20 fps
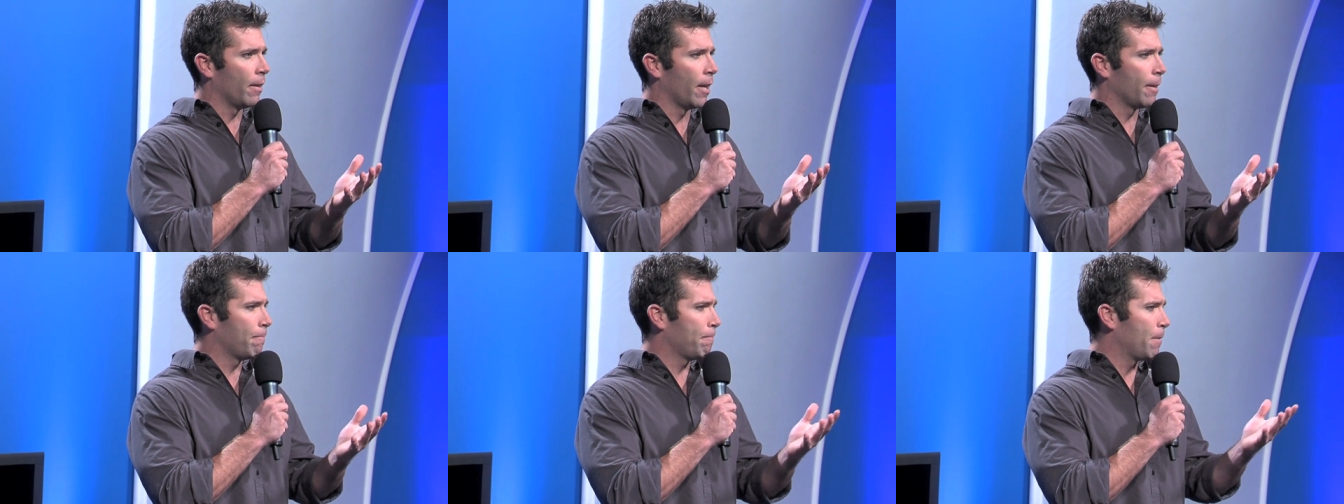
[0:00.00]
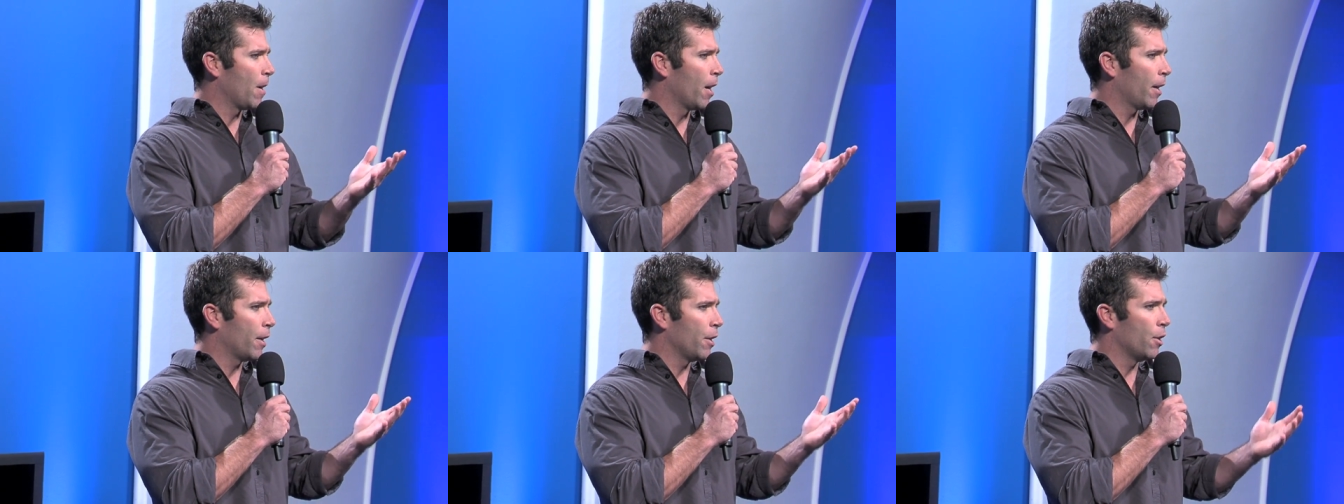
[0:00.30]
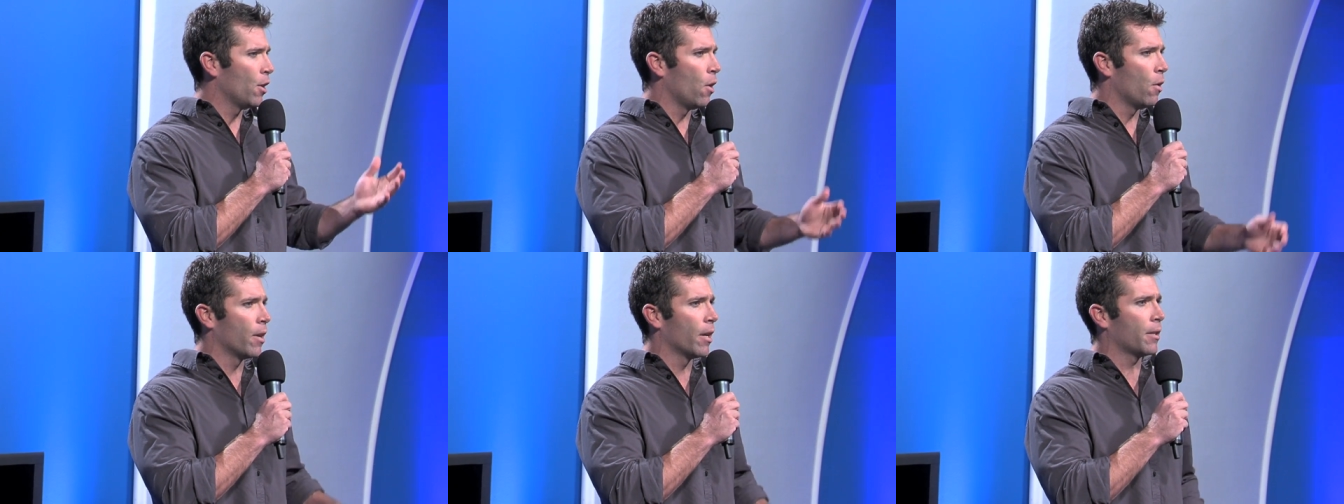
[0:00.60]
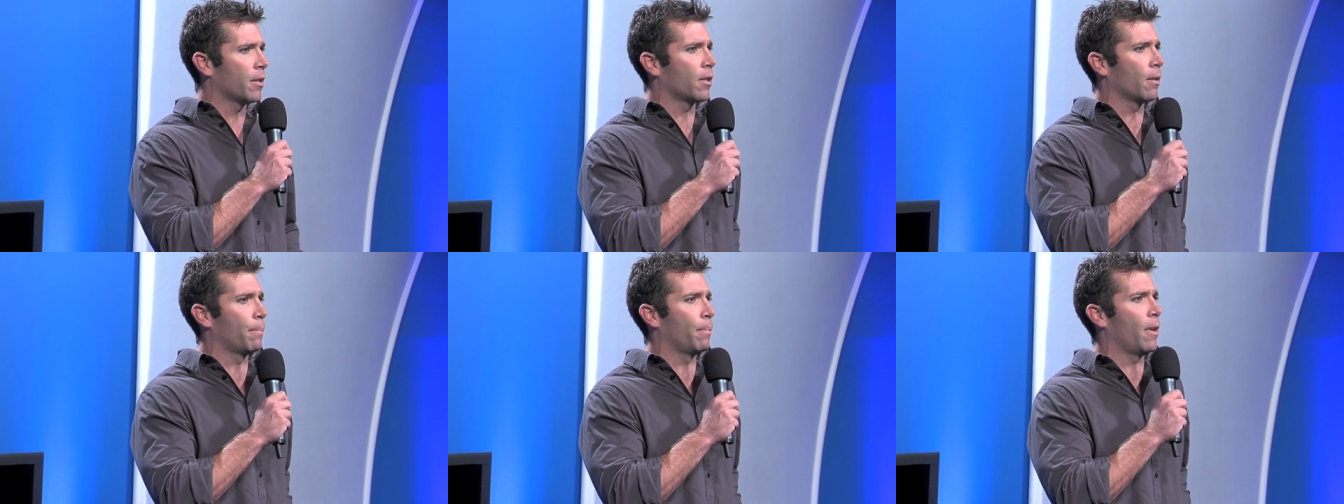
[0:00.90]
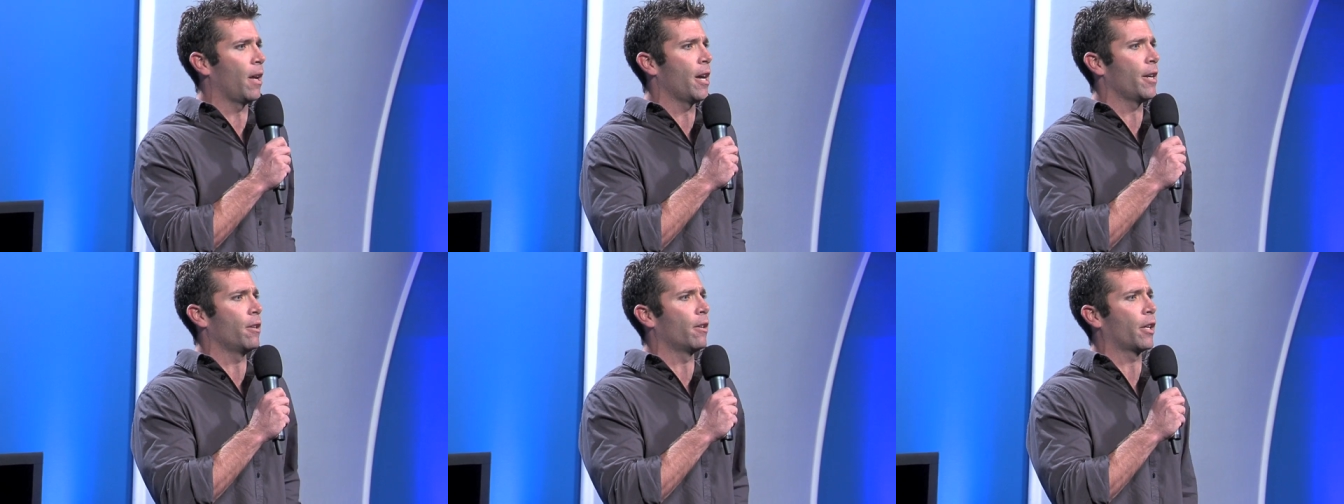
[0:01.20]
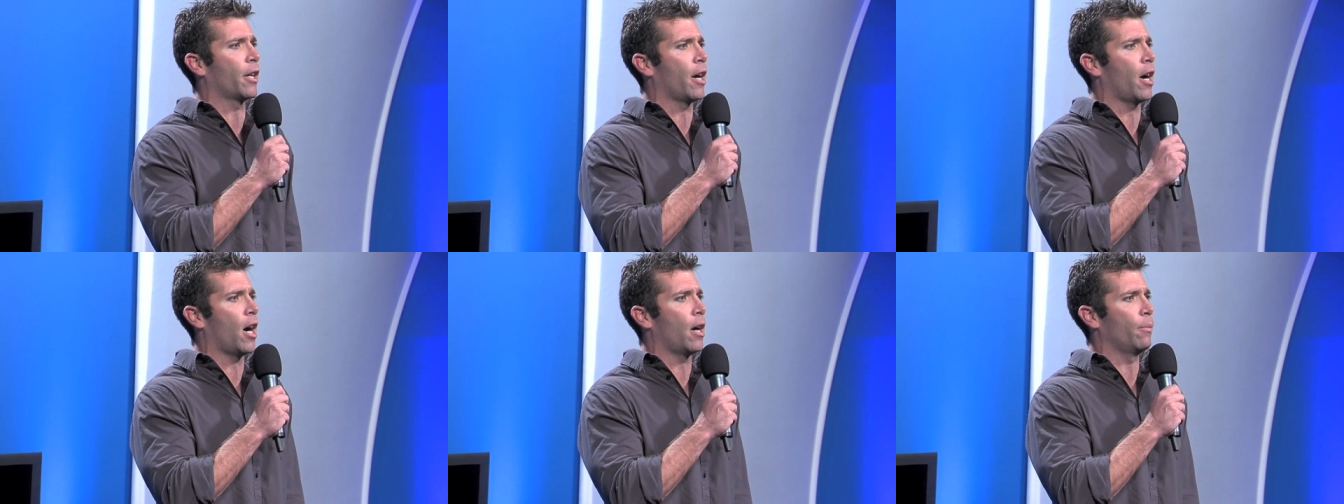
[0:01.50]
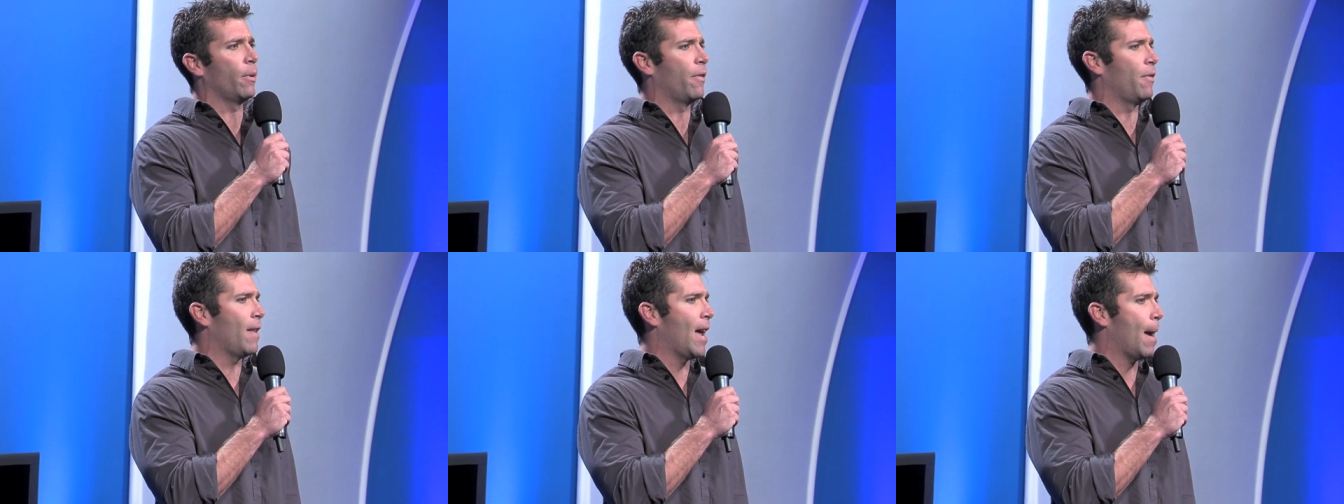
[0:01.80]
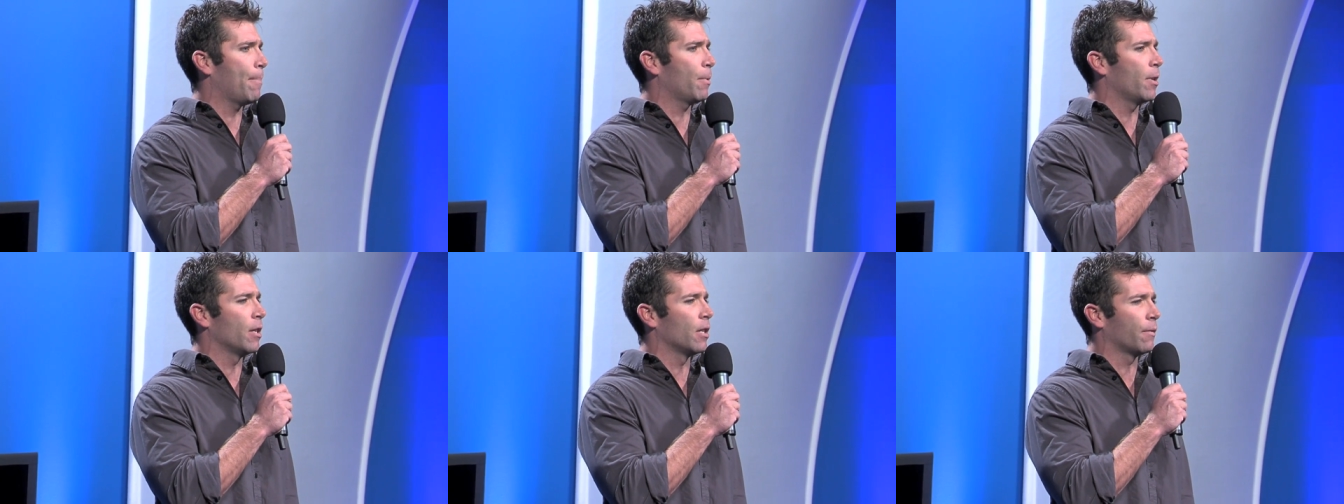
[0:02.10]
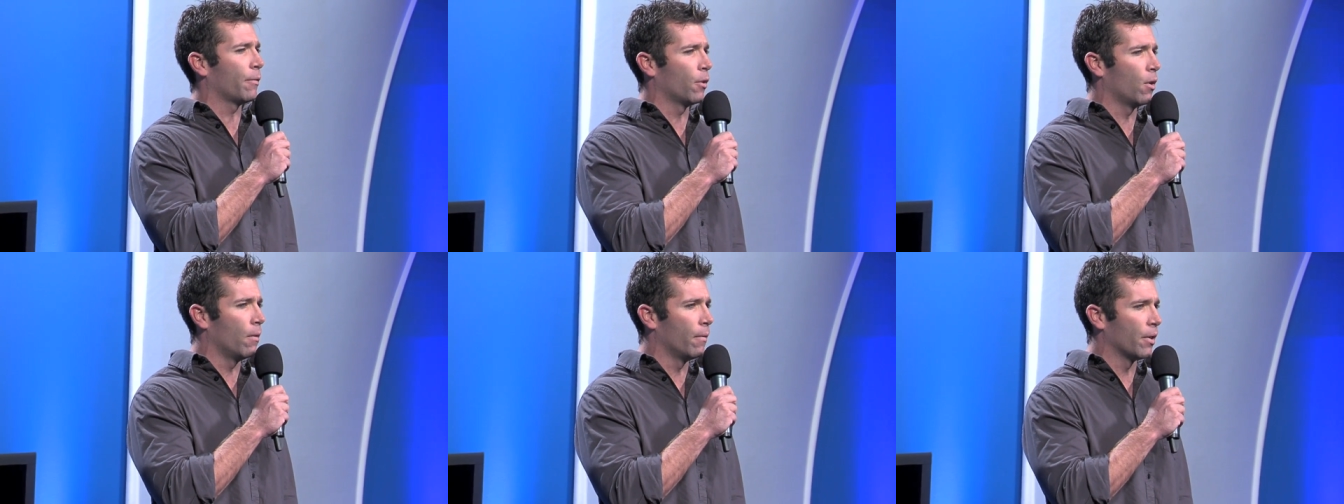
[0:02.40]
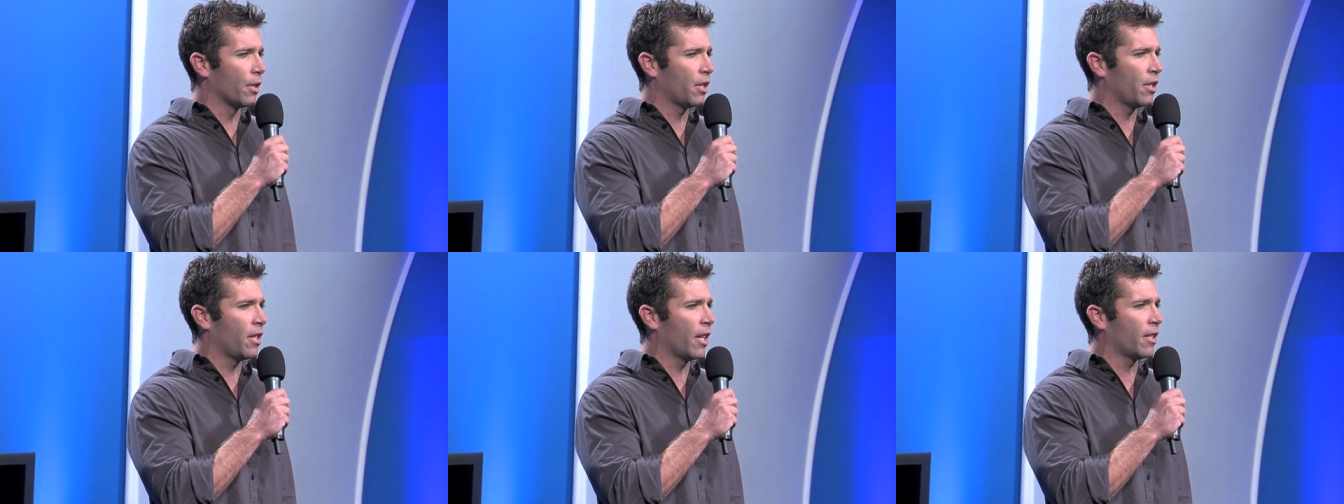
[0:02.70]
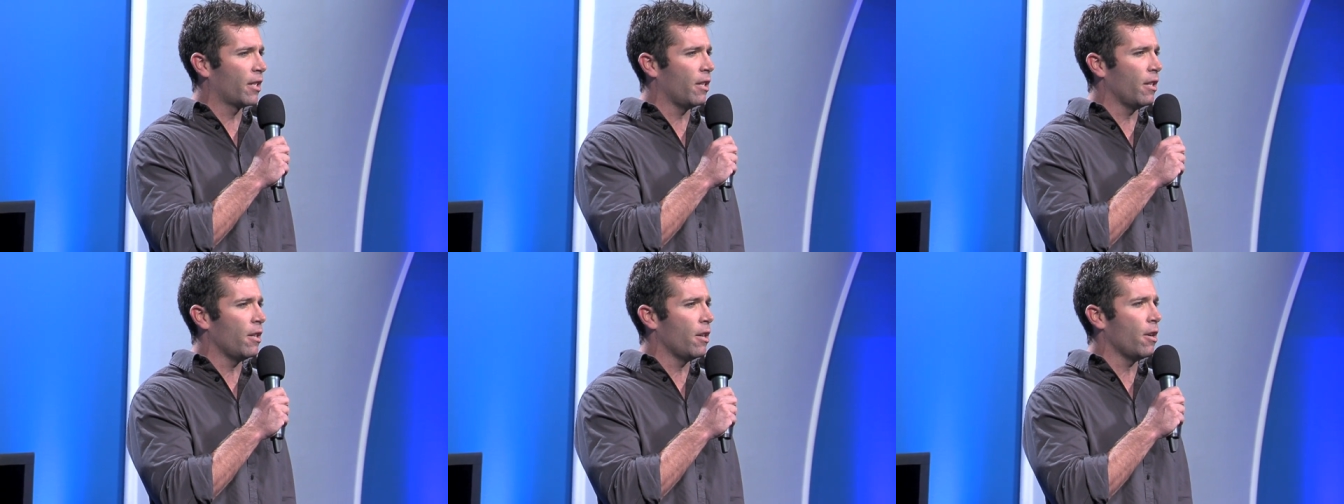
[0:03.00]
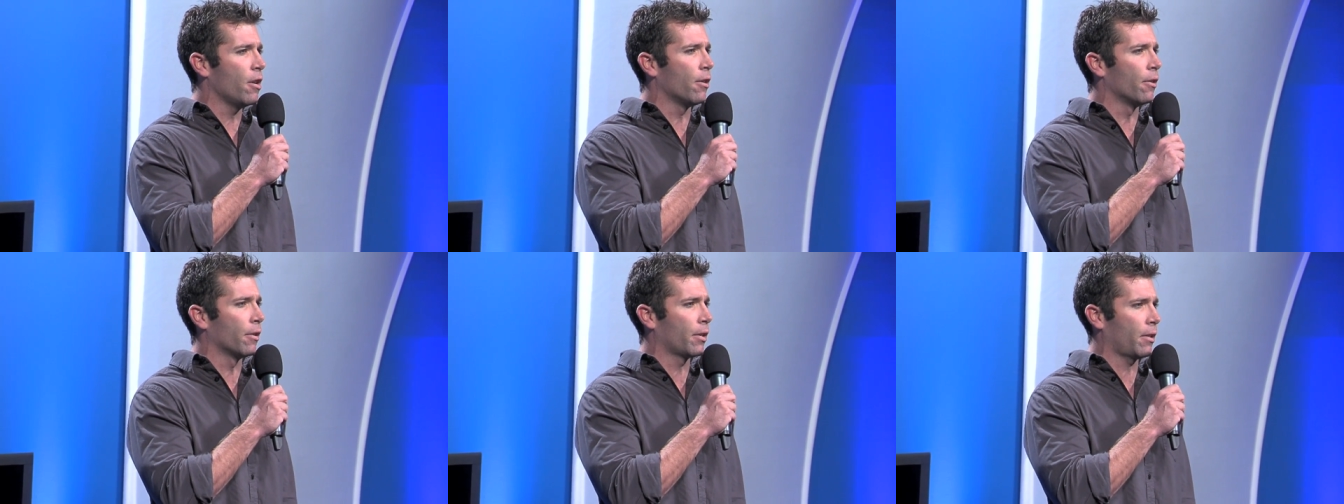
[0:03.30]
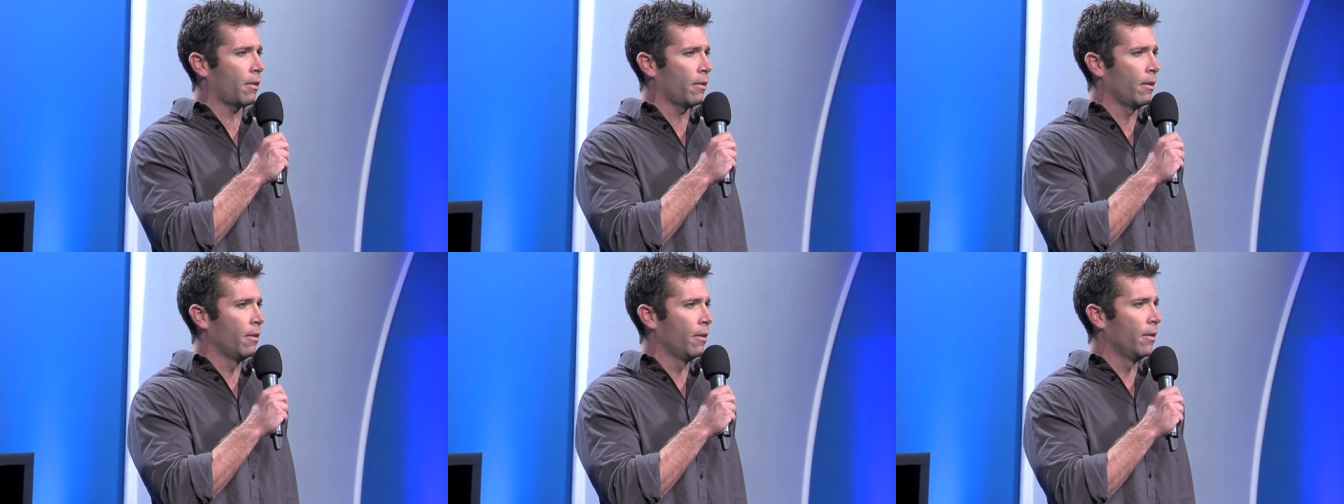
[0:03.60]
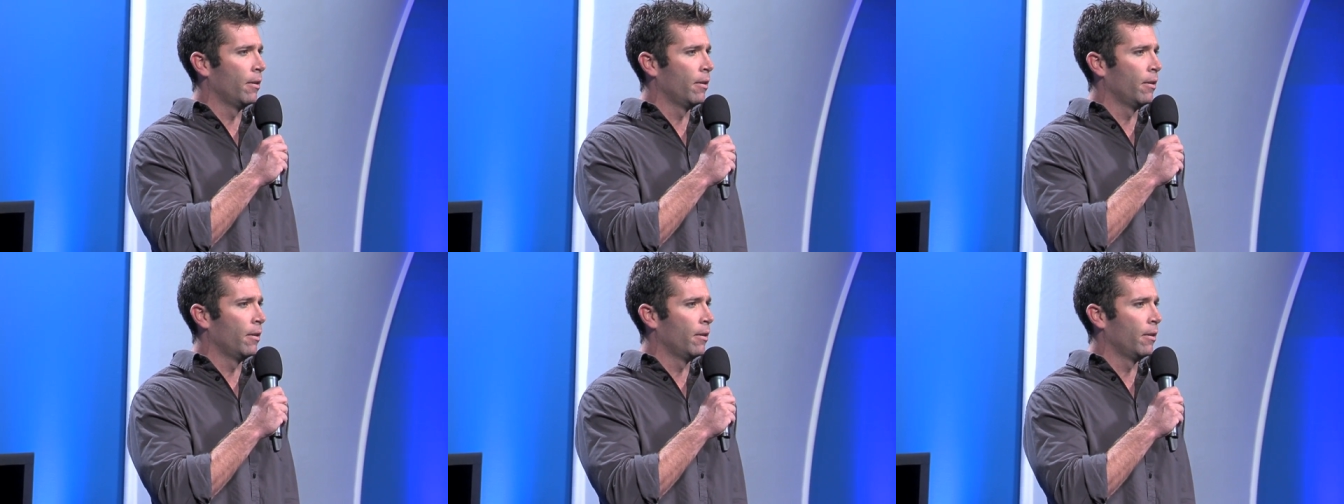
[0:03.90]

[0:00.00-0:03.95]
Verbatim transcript: like Dunkin' Donuts supplying your car with napkins for over 60 years?